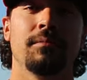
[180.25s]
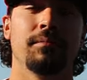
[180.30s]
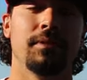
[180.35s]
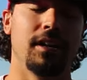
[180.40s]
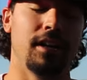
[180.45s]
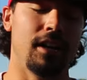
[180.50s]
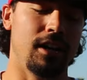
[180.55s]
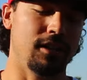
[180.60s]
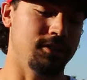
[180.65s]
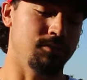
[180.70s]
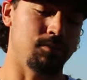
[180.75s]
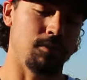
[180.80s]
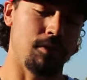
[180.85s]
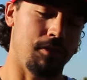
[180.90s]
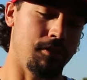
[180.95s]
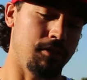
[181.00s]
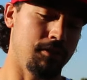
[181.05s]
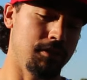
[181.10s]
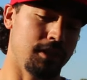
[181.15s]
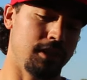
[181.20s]
And I just
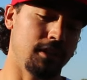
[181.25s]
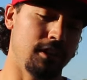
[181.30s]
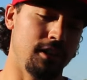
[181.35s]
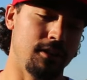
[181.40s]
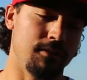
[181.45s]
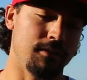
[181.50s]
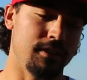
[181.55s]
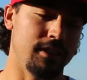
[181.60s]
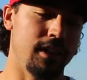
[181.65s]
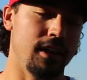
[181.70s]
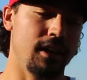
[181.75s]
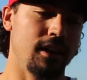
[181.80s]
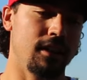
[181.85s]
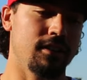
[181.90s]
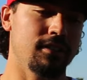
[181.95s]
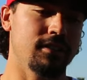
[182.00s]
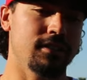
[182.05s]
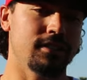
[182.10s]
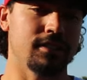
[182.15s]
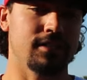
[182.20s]
won't throw the glove in
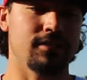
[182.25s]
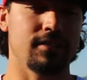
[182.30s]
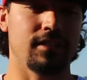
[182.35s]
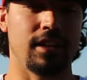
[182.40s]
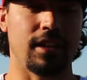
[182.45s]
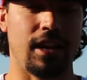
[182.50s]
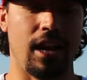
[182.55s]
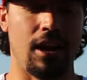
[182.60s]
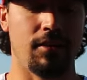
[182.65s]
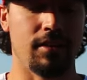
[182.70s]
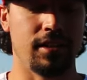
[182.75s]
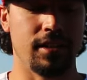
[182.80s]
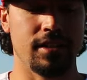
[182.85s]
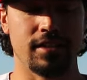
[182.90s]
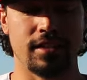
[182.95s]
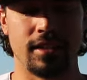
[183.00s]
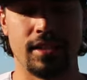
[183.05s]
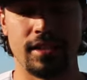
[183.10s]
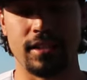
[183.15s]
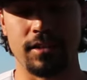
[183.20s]
there, just like how it
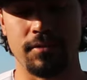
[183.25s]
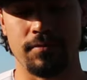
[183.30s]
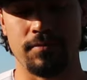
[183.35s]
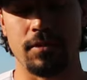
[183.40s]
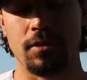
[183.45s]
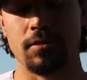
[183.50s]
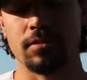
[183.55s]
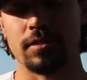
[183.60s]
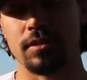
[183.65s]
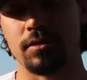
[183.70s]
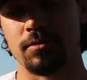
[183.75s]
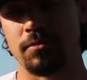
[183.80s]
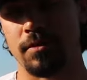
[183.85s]
is, and let it get folded